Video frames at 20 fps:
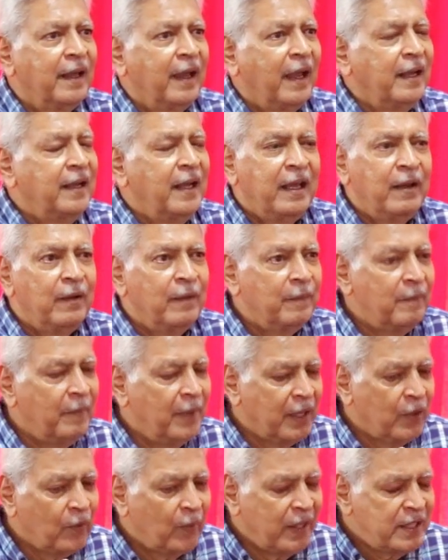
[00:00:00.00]
And I,
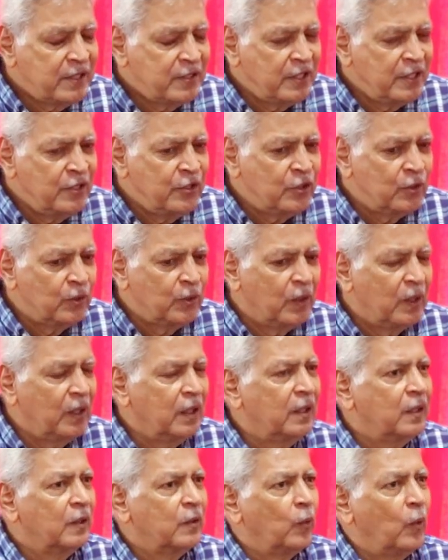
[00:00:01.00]
my question to
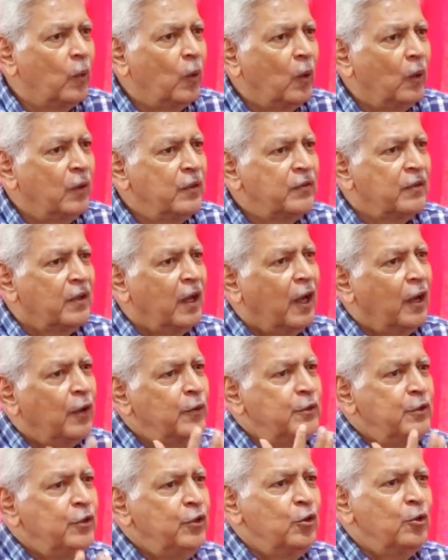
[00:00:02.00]
her was, how
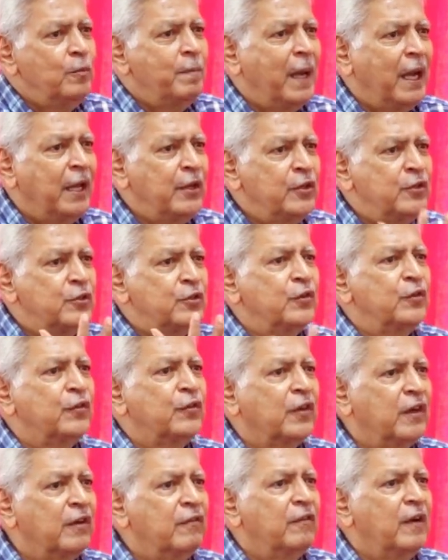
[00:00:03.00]
did you manage to
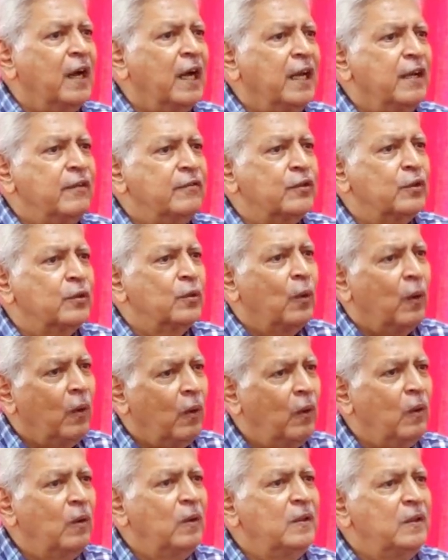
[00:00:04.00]
survive through
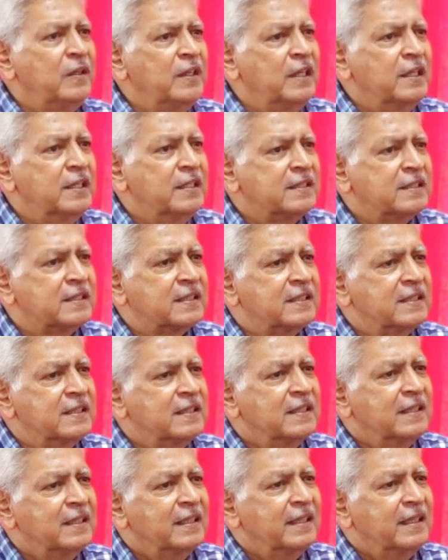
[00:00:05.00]
all this
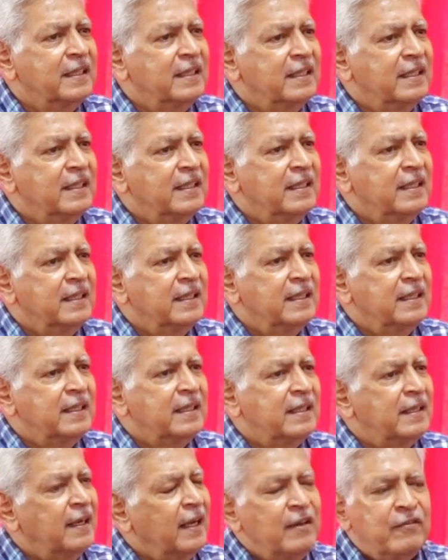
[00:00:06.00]

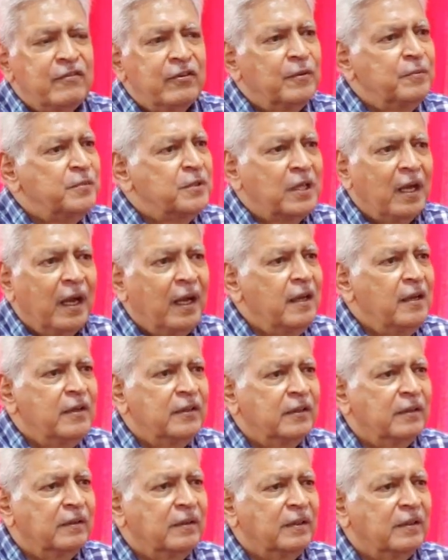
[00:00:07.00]
right from
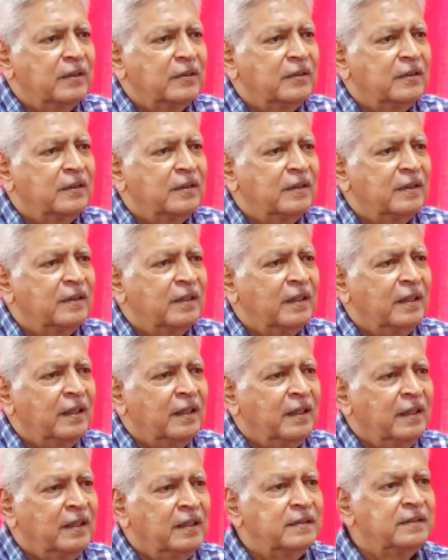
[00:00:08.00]
childhood?
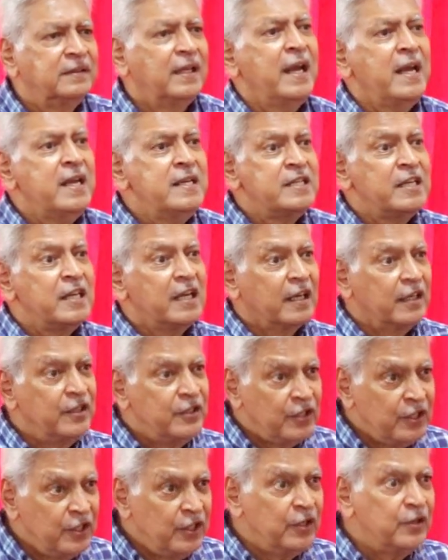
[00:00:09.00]
Then she
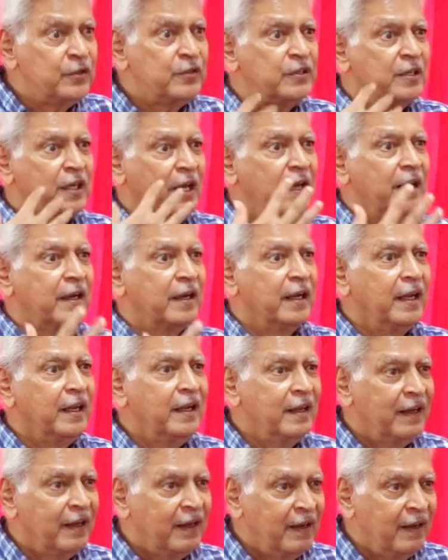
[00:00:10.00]
continued sharing,
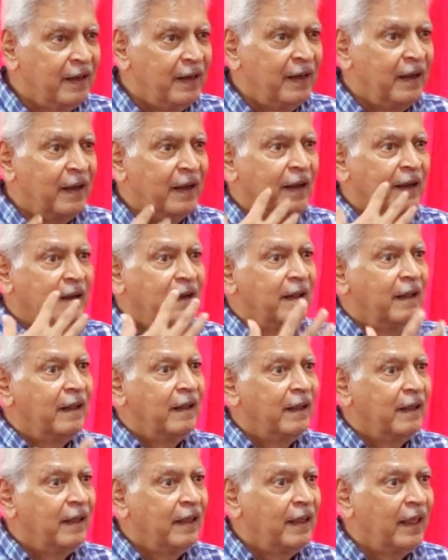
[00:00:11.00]

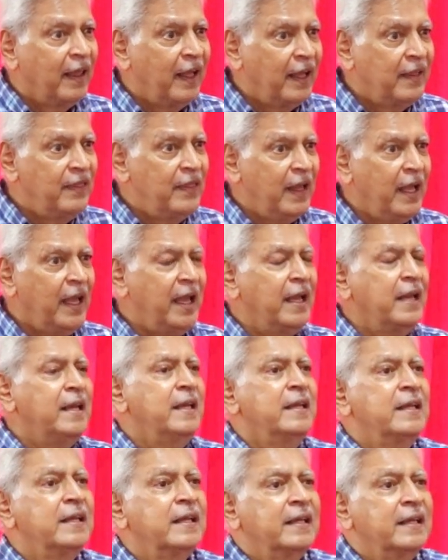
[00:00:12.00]
and
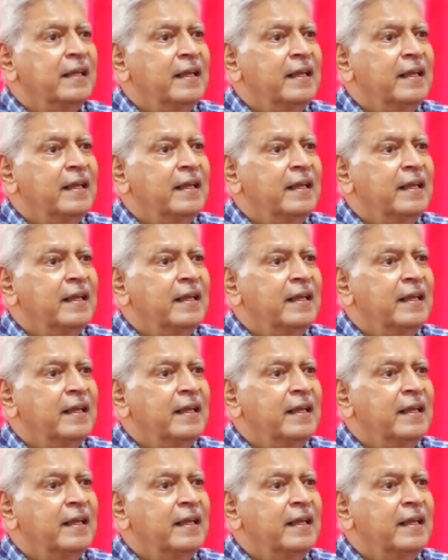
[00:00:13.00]
then